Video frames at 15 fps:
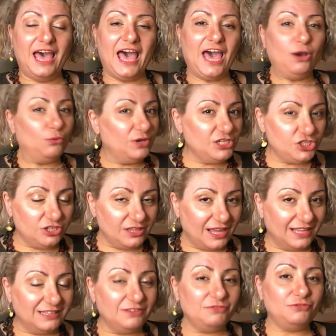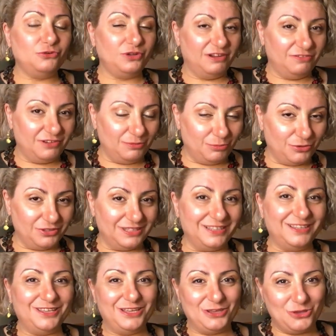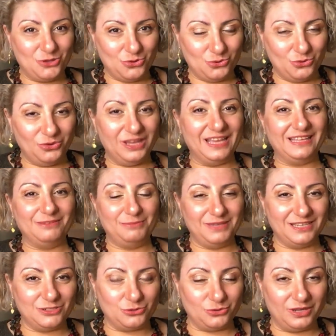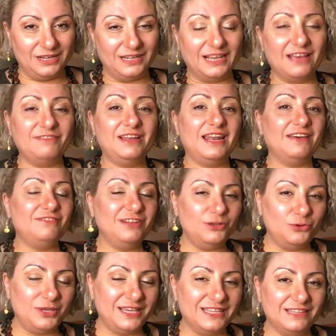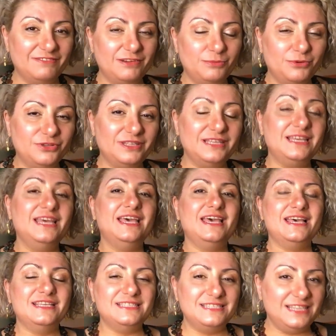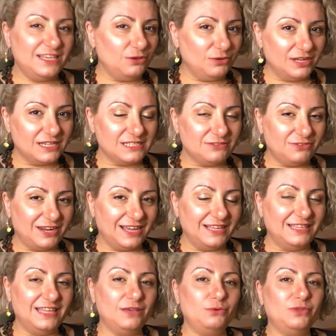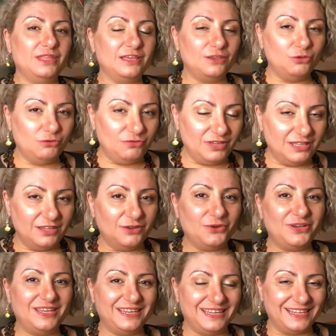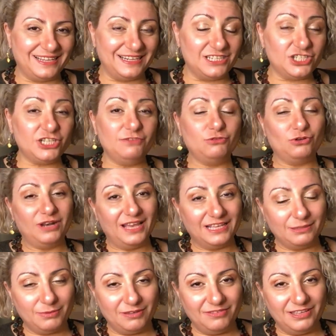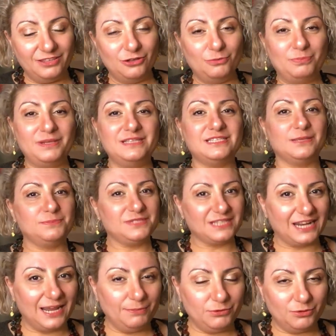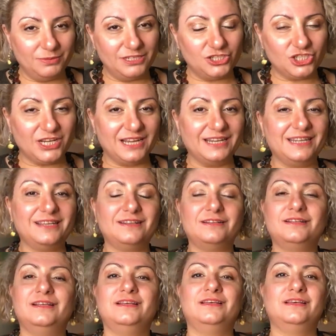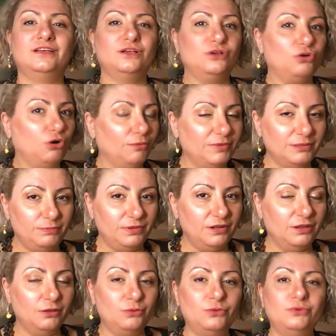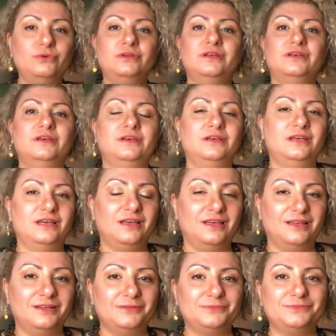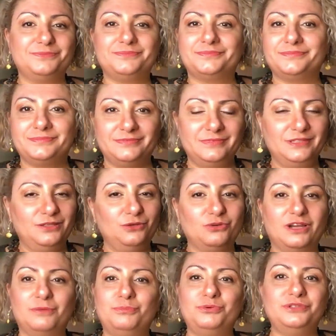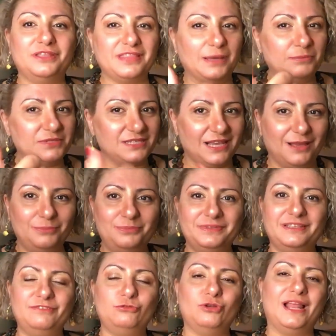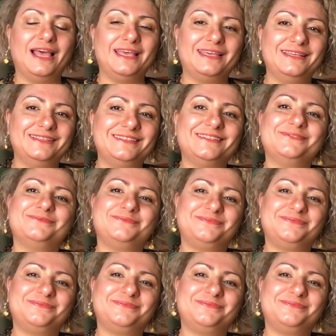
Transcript: I wish that for everybody, you and me as well. Have a lovely weekend, everybody. See you next Friday with a new video in English. If you liked my video, please subscribe to my channel, comment below. Um, you can put a thumbs up if you like it.